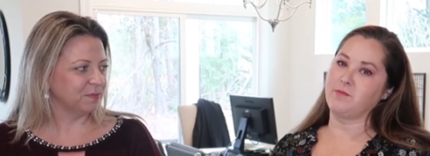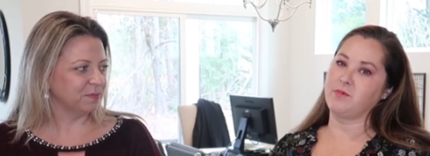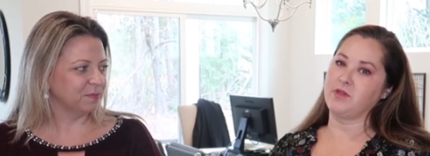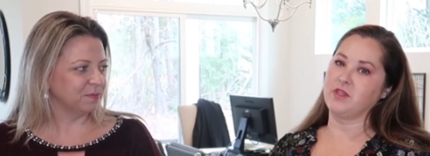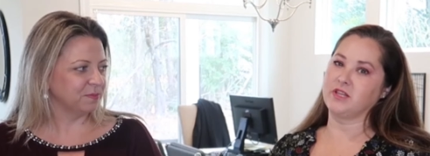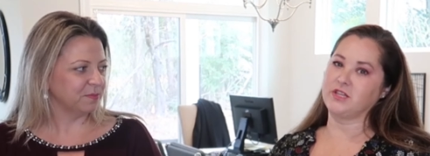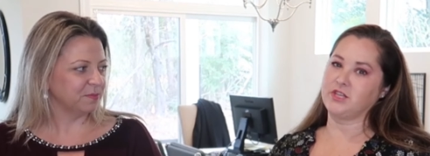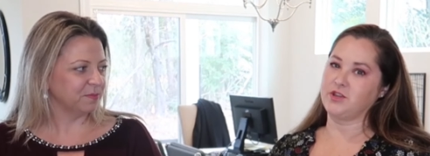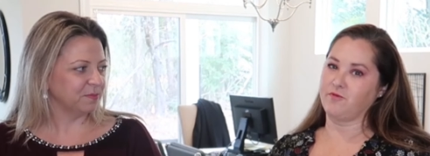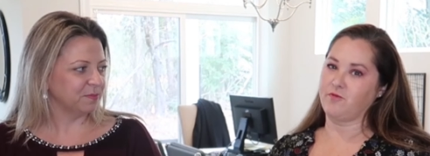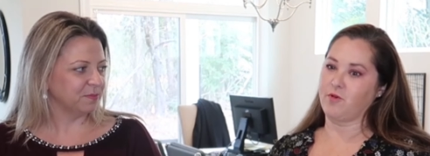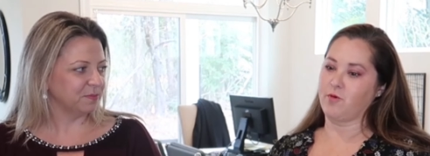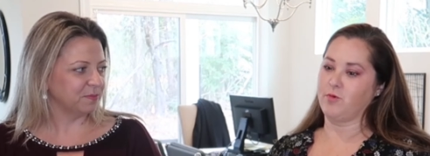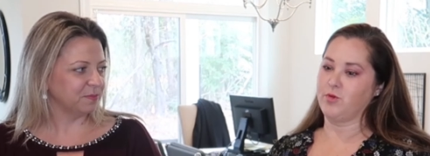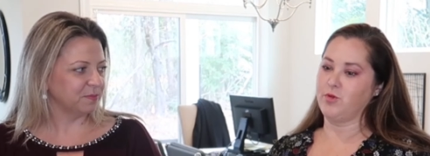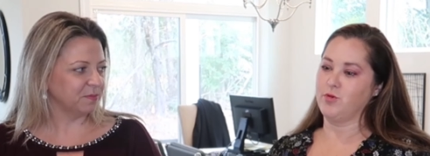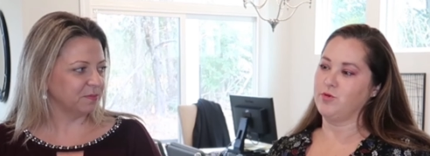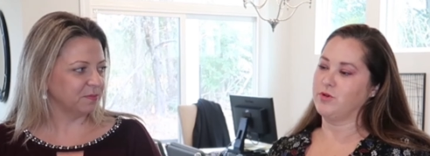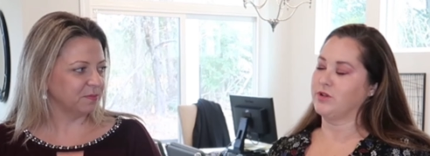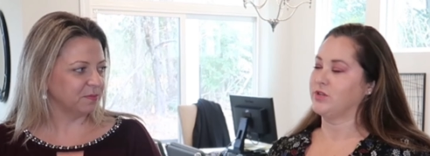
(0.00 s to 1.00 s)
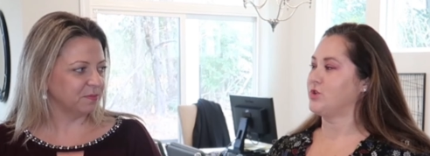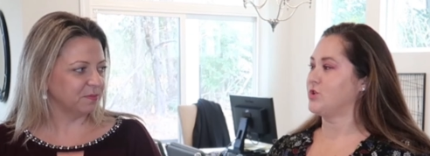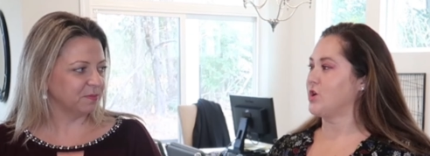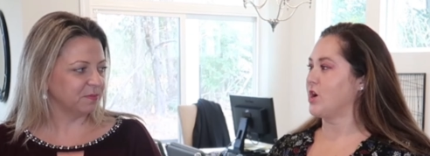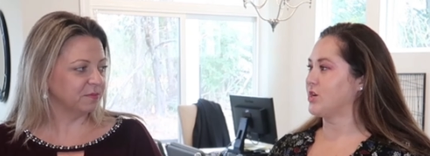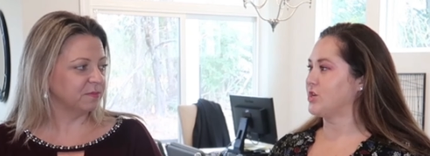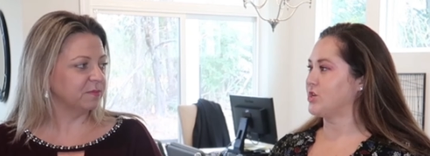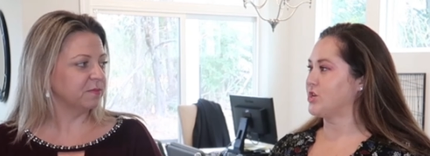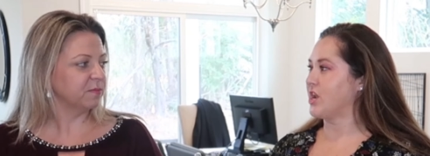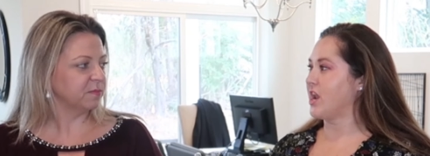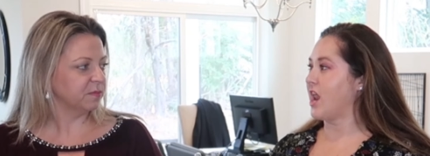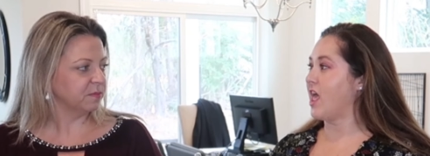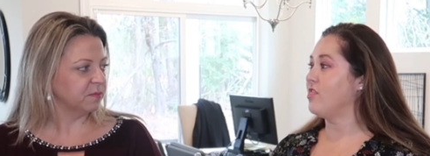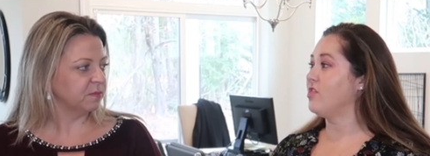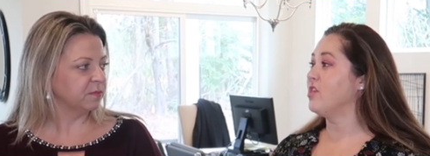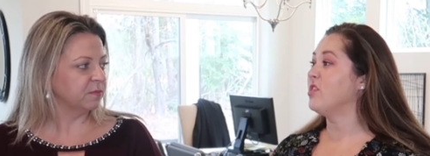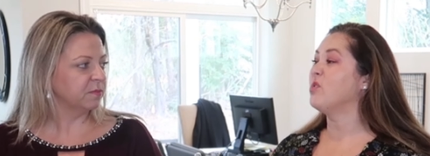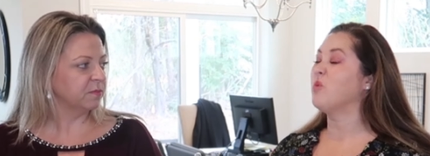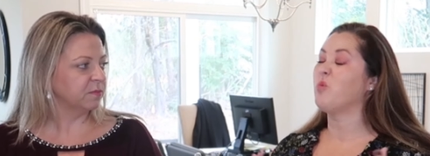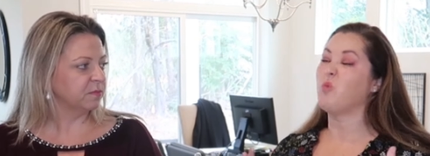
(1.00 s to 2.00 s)
Speaker 1: something that's different with new construction. And
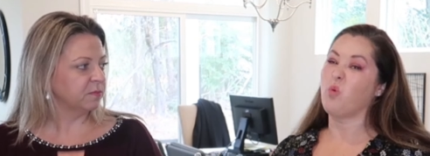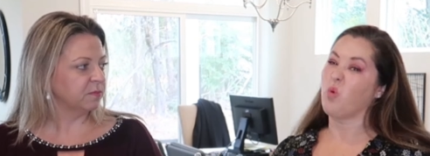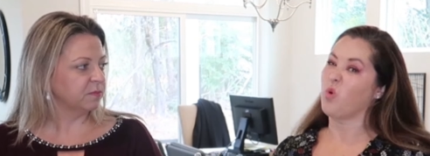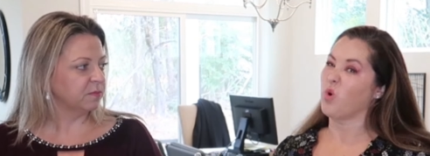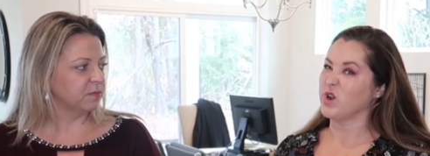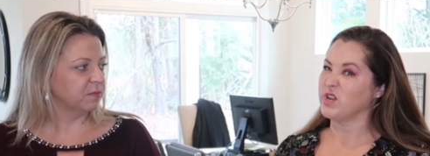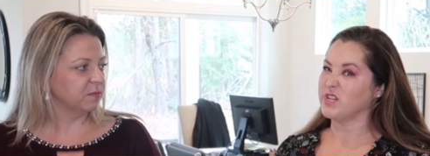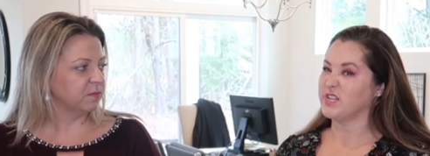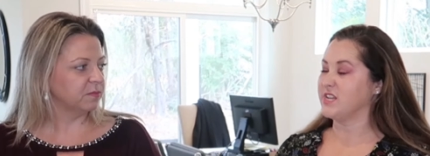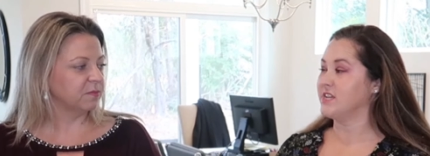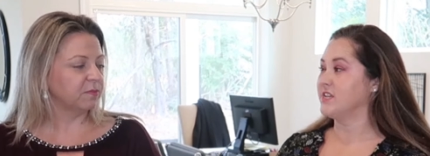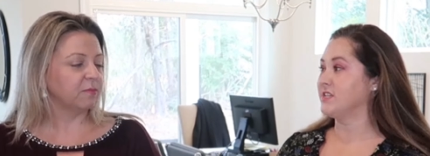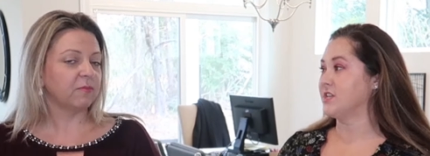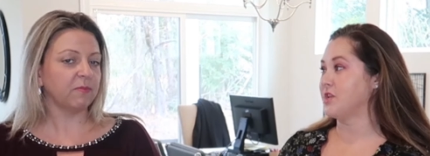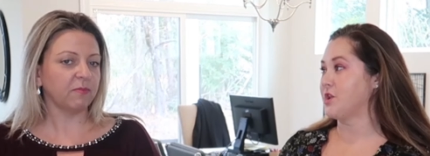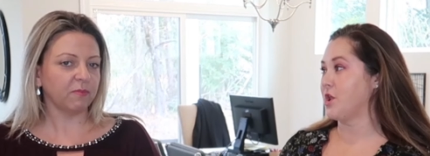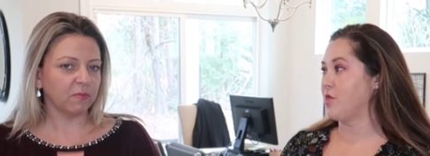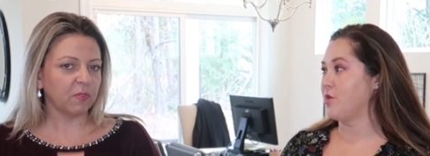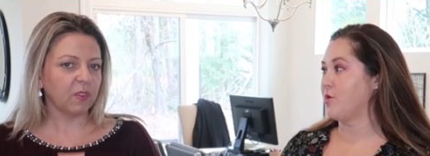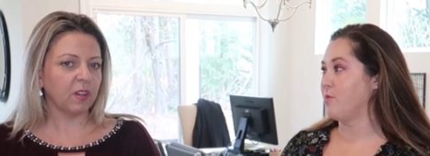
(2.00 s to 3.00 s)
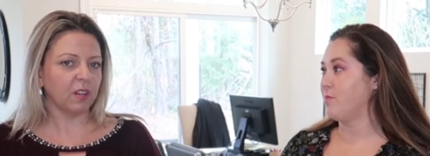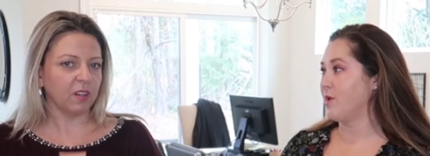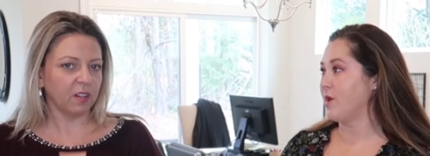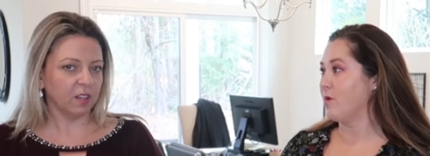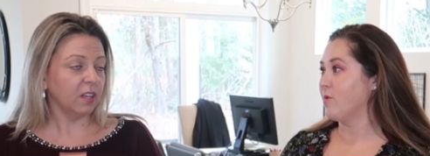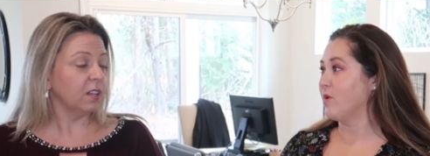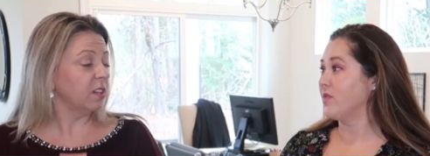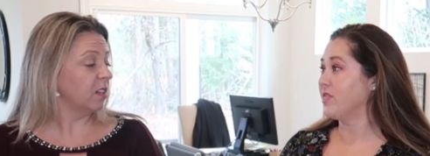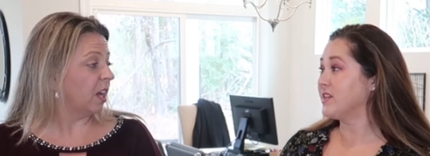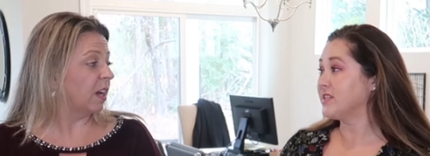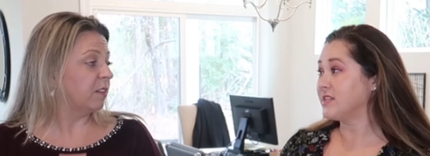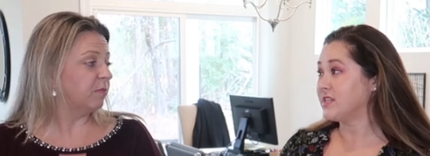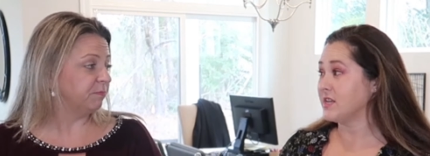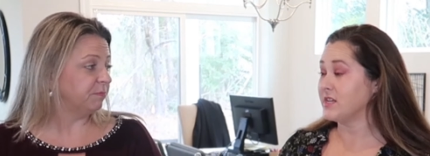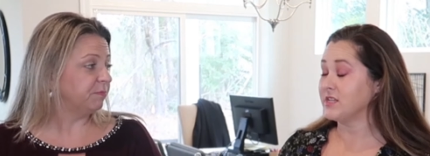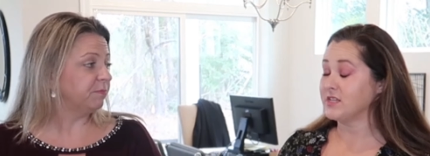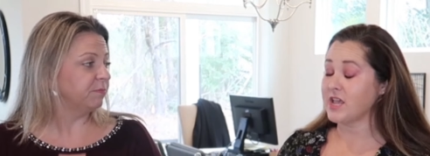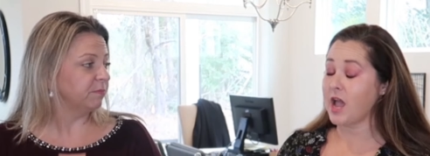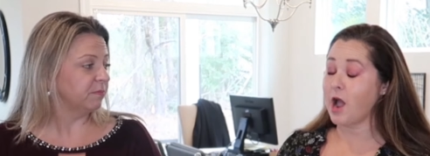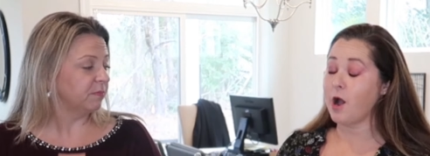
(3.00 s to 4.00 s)
then the warranty is another big one that yeah.
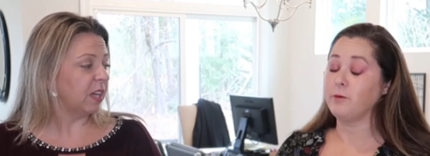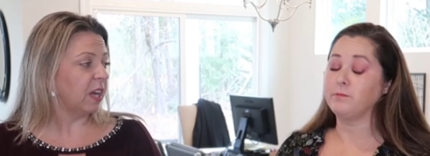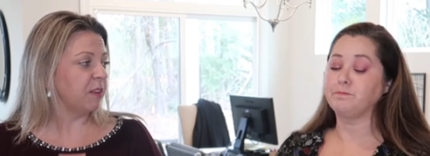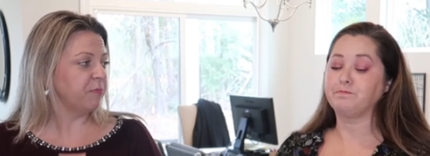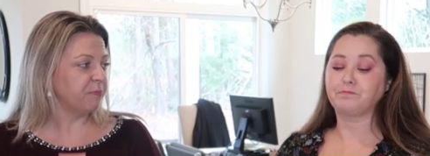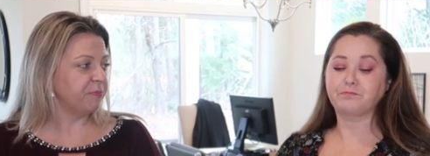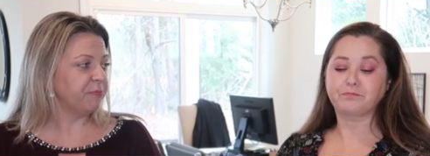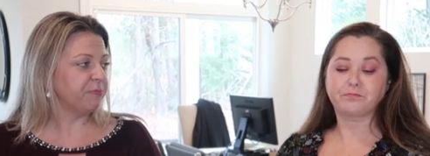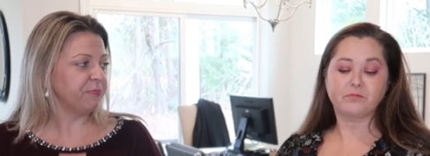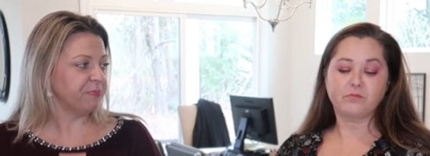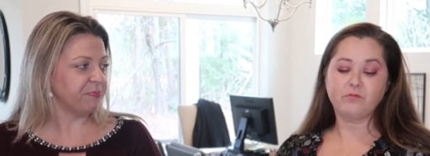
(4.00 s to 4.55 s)
stands out. Yeah.